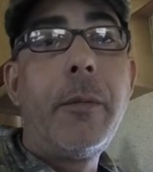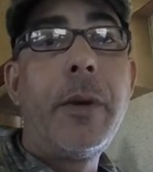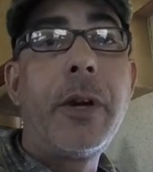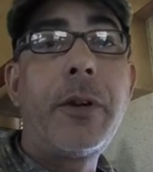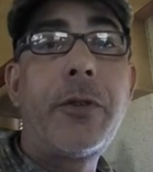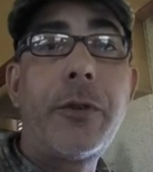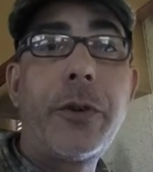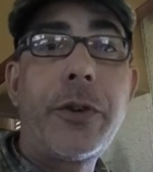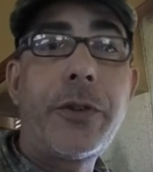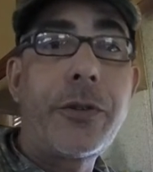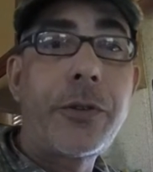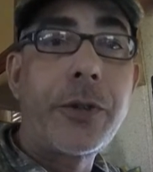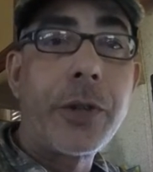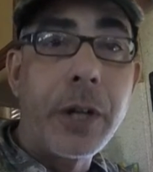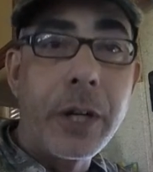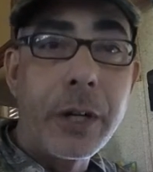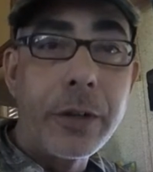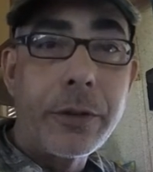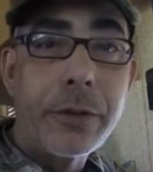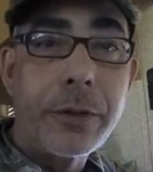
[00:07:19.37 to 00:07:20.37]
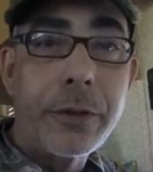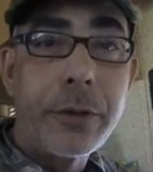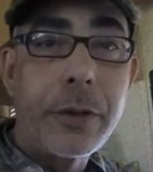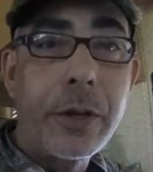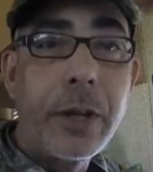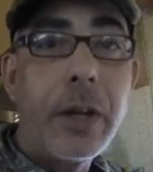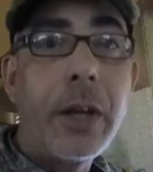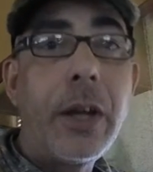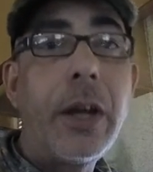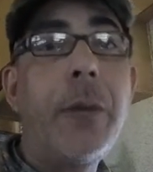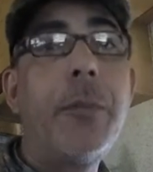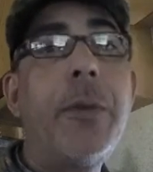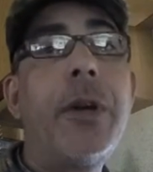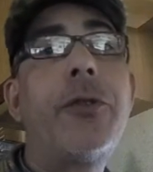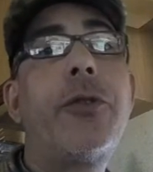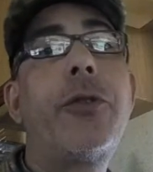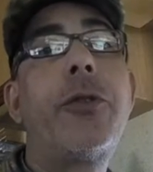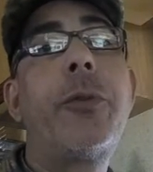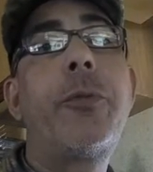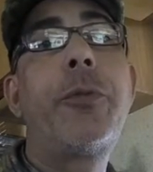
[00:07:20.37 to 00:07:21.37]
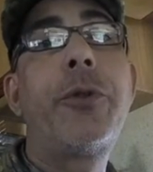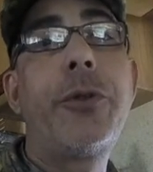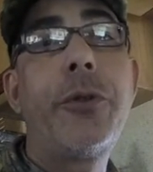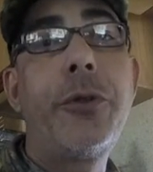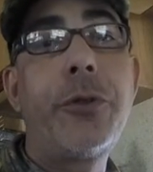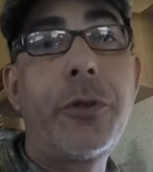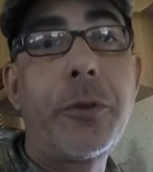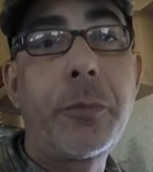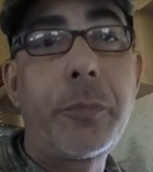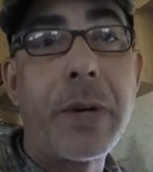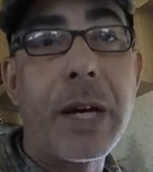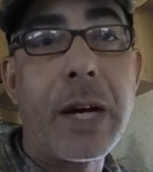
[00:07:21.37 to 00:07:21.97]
Make sure it starts and make sure it produces